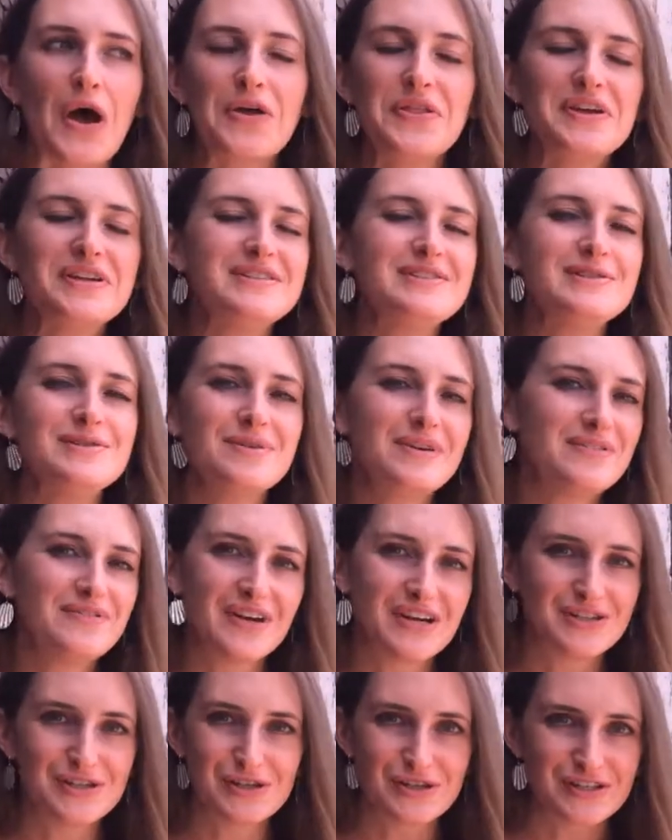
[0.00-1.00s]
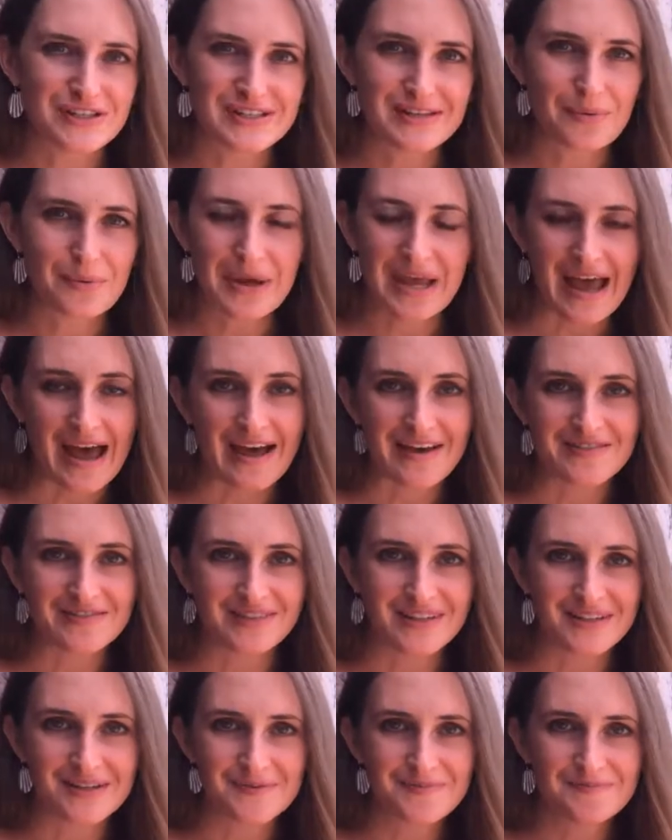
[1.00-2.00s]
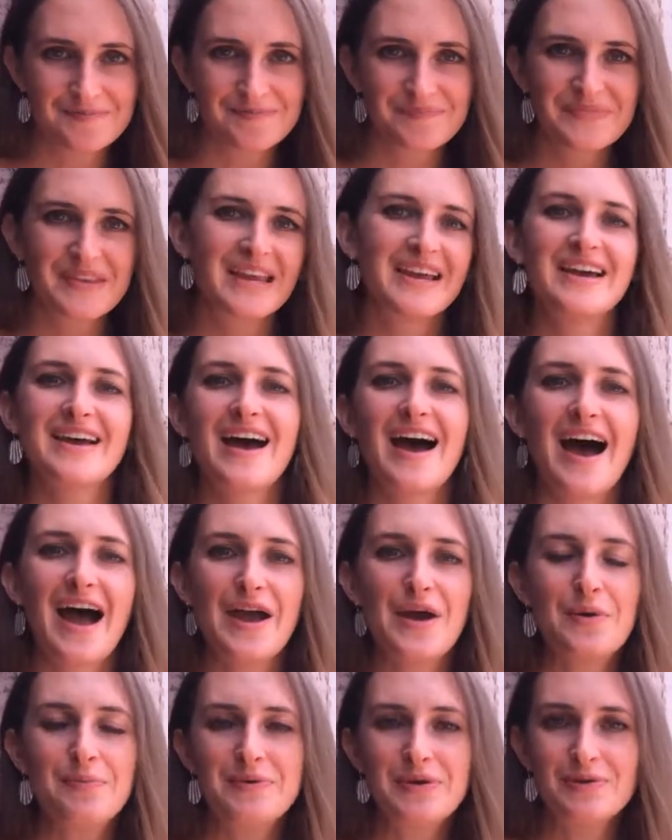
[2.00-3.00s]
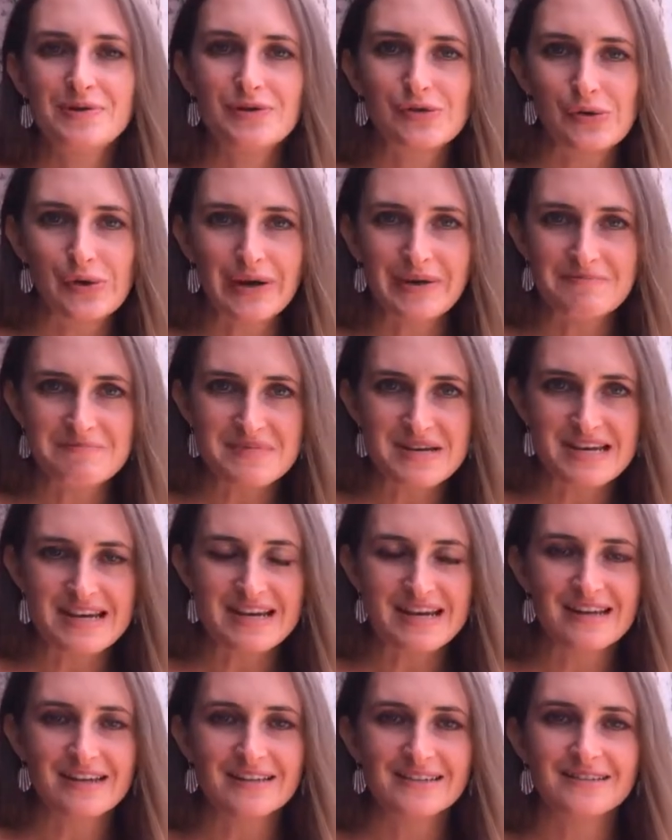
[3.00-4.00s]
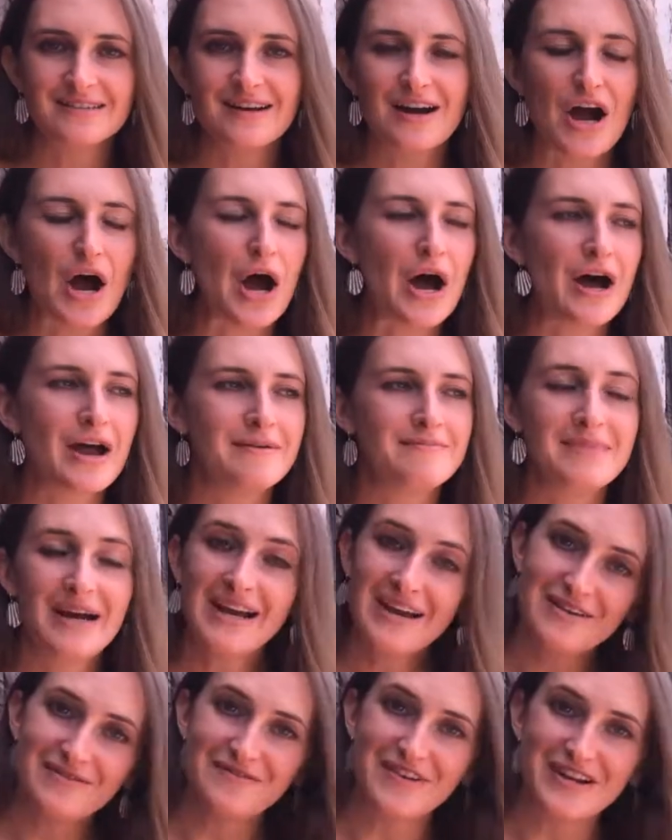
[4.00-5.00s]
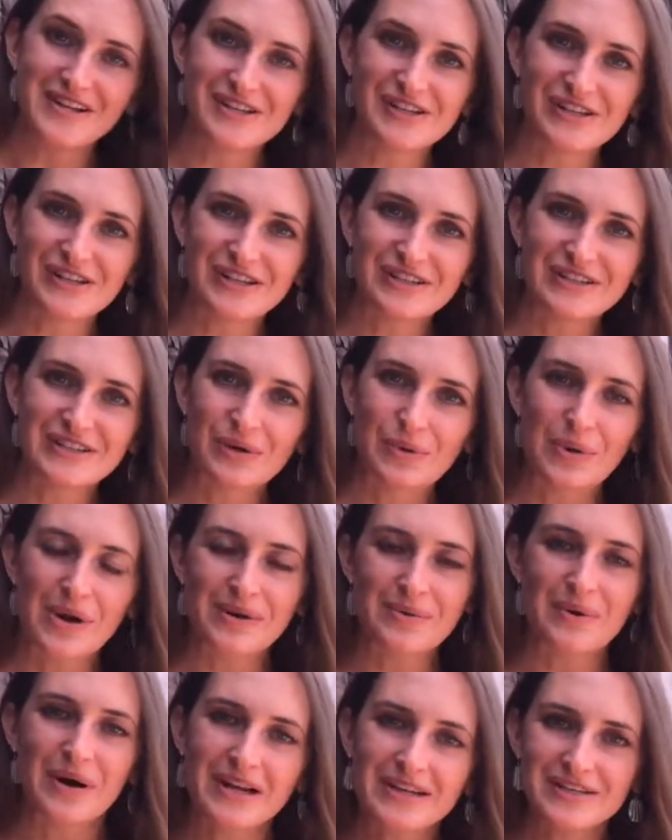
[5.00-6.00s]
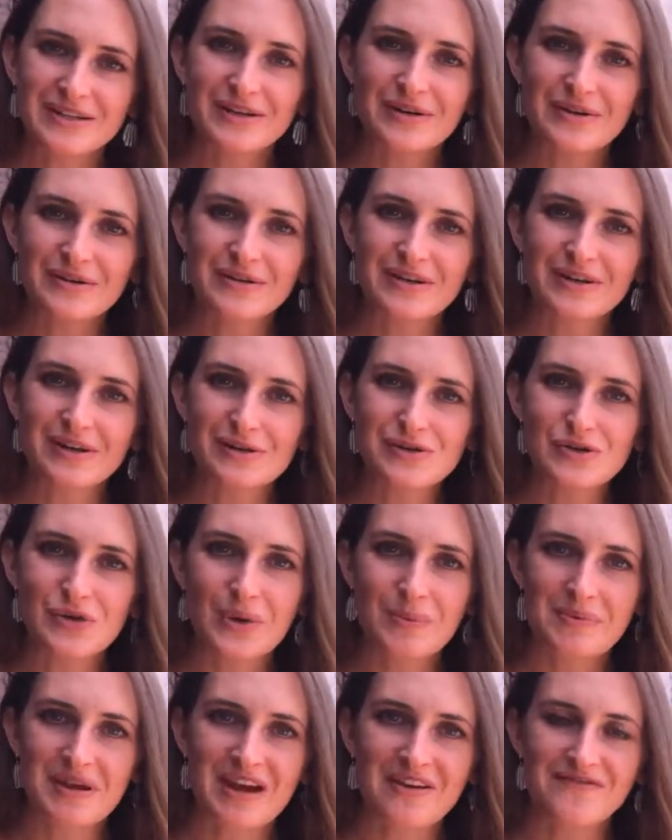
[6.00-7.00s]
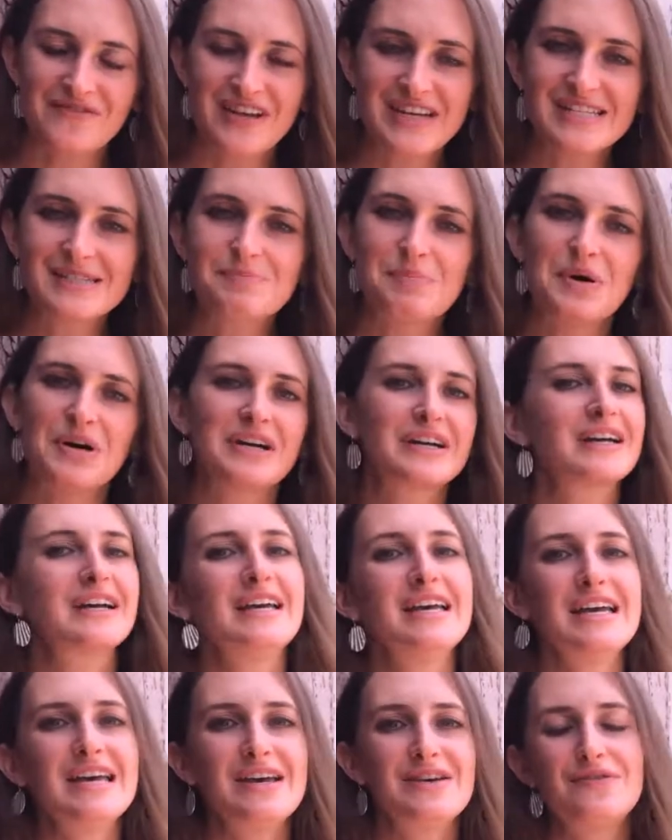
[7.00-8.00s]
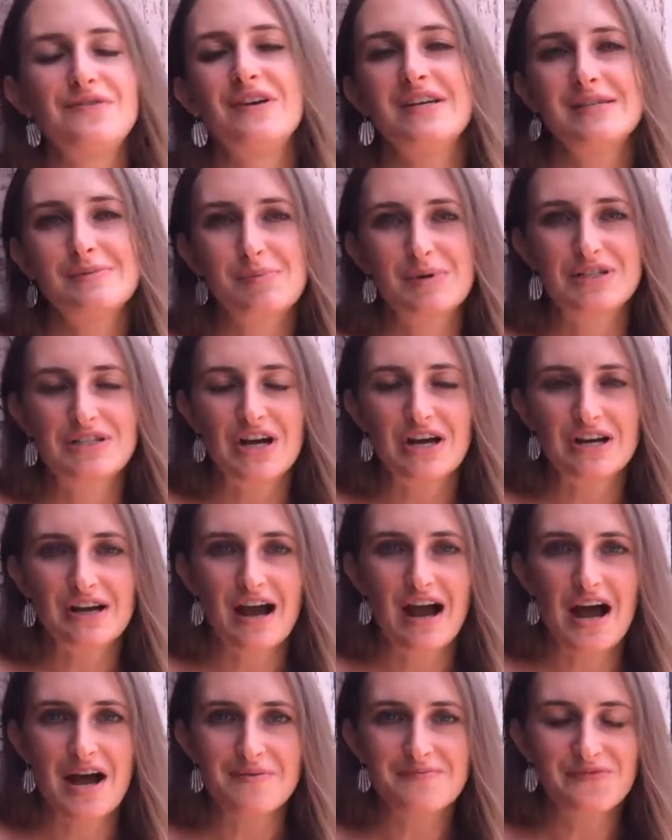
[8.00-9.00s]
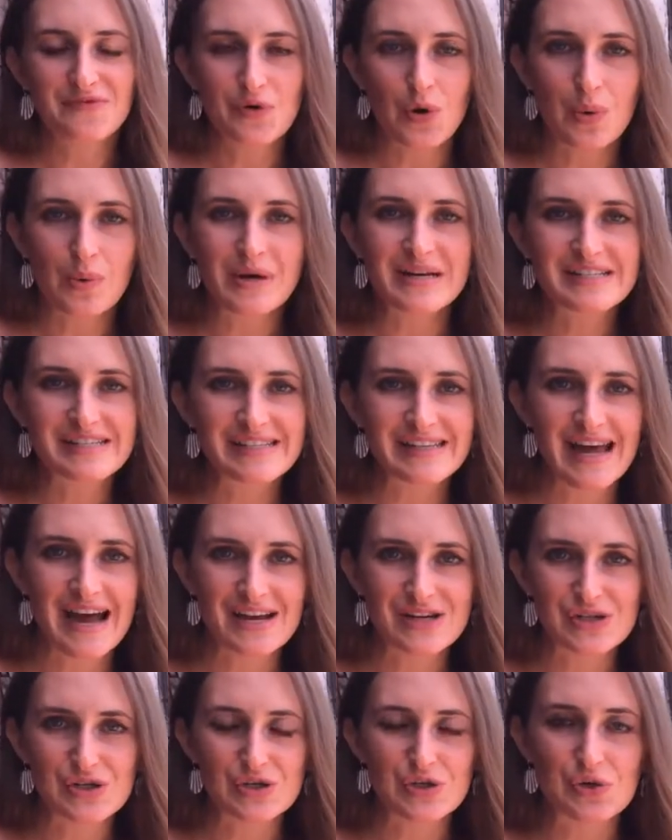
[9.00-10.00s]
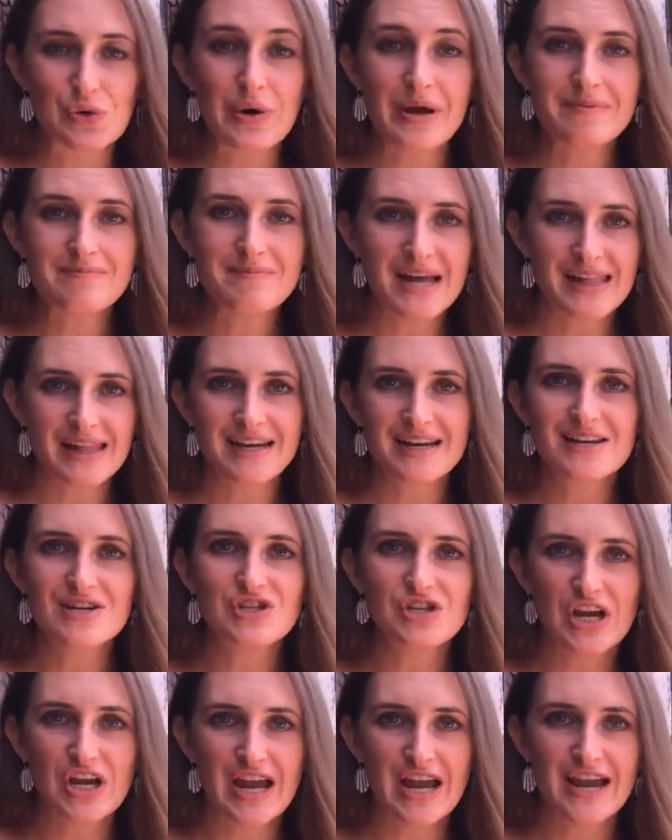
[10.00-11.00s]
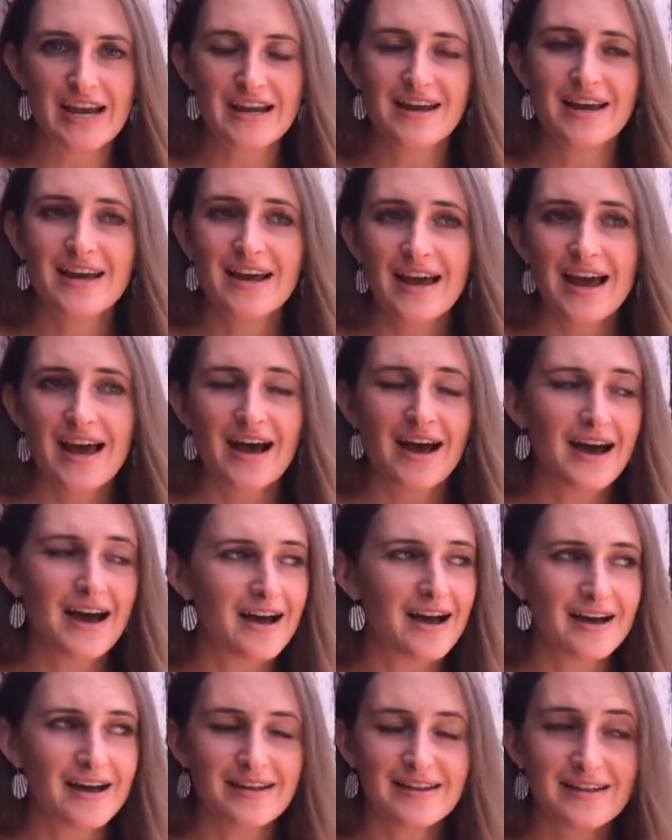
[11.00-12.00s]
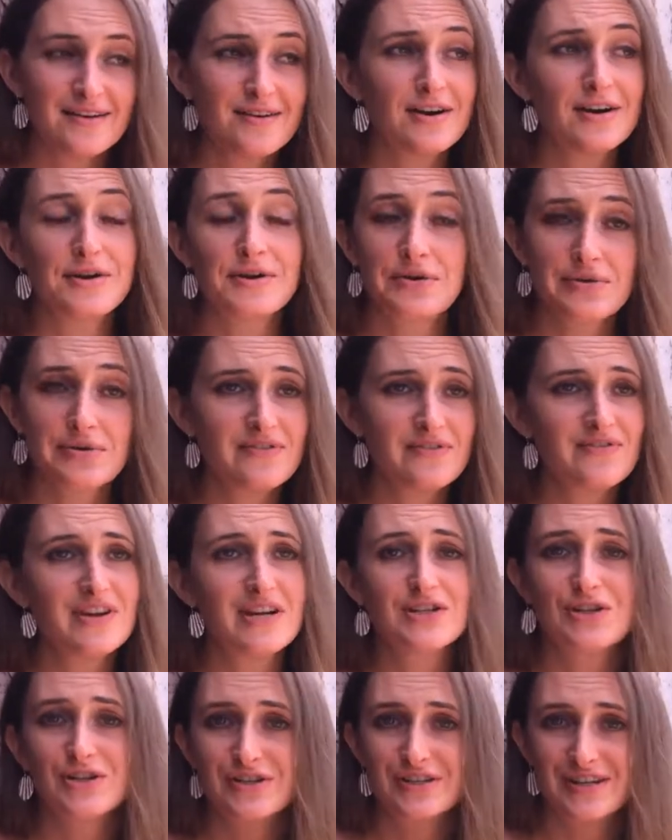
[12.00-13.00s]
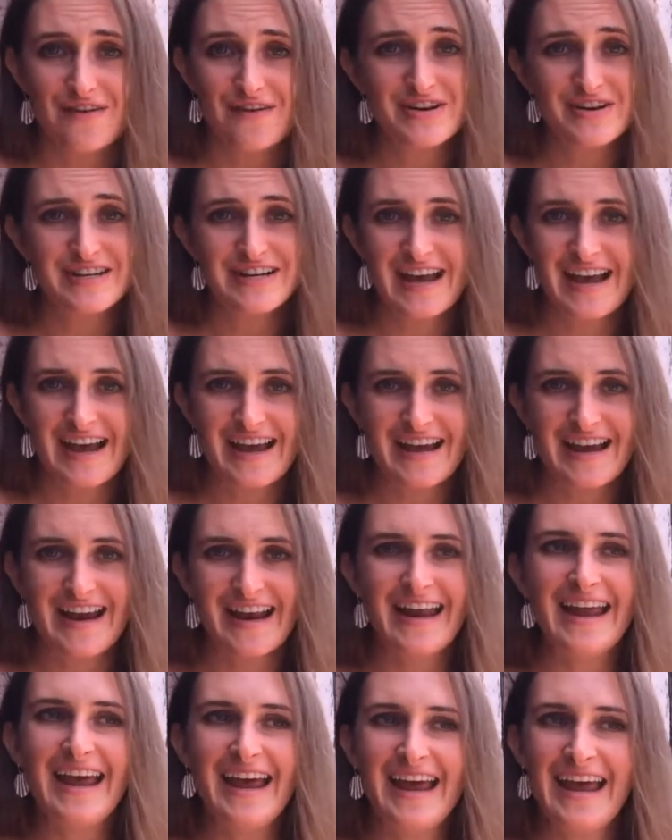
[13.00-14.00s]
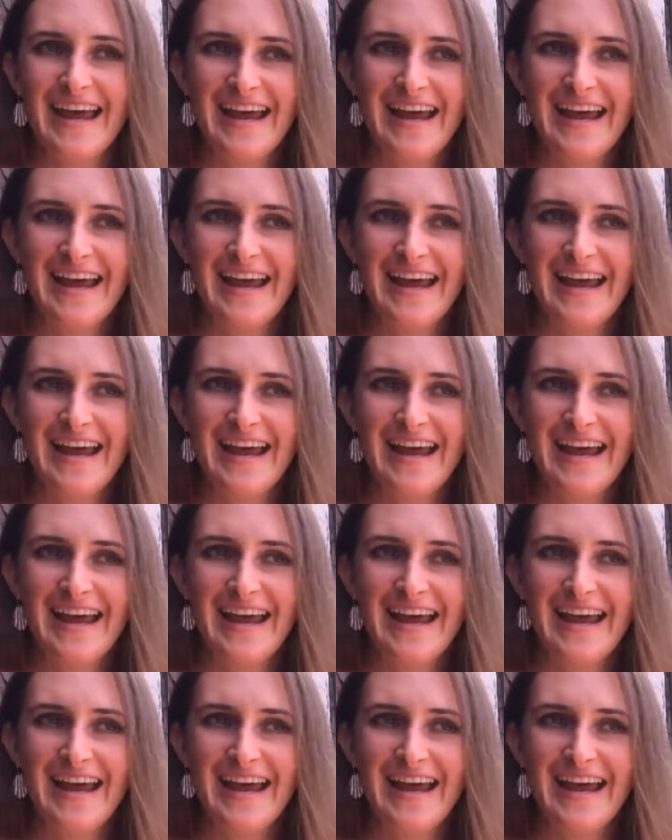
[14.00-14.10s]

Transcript: all the new adventures that we have. I hope you join me on my adventure to Guanajuato. You can join me on Facebook, facebook.com forward slash join Melanie Jade. There are new adventures every day,